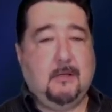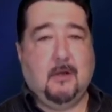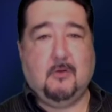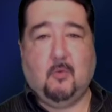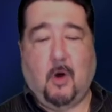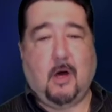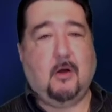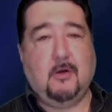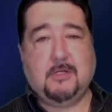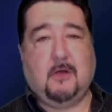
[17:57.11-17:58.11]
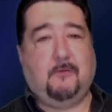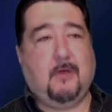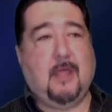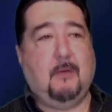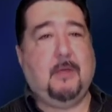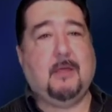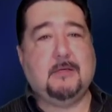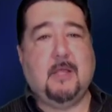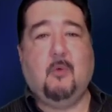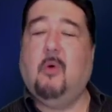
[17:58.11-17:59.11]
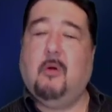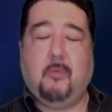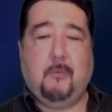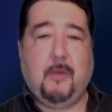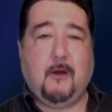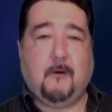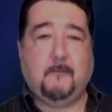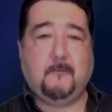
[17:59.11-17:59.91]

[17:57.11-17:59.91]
you know, water and stuff like that because they weren't prepared.